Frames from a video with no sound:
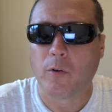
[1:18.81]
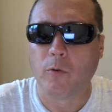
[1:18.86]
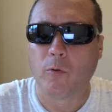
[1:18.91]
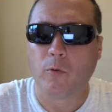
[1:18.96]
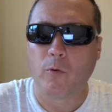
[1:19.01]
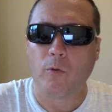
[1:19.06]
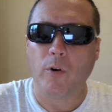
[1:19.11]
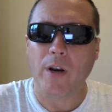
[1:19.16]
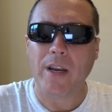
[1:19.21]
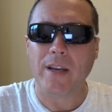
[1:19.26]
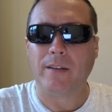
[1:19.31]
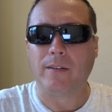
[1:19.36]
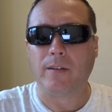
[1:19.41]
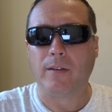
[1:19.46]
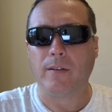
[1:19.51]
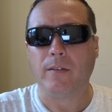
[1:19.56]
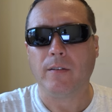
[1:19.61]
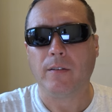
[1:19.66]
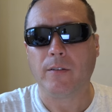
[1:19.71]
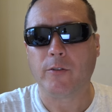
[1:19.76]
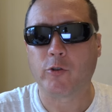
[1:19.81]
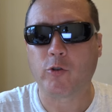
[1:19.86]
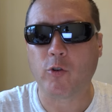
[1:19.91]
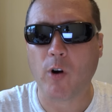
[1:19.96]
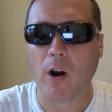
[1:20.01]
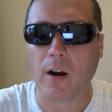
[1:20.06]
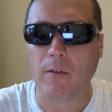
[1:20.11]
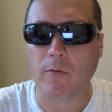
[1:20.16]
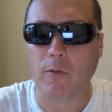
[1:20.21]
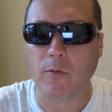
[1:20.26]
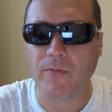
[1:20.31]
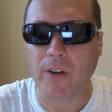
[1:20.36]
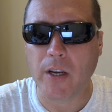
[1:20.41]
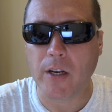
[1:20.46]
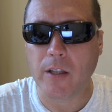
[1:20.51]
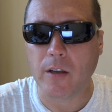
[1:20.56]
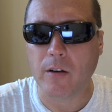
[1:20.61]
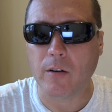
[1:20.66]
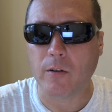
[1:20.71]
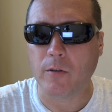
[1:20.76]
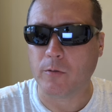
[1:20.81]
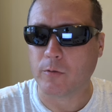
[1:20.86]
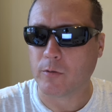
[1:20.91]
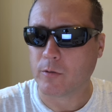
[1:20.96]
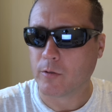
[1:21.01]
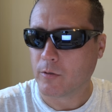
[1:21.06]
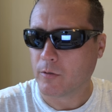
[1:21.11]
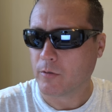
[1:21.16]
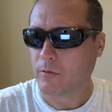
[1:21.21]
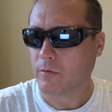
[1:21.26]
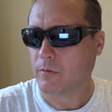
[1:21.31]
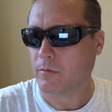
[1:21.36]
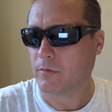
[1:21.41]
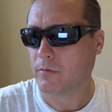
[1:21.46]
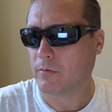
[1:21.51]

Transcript: great travel videos.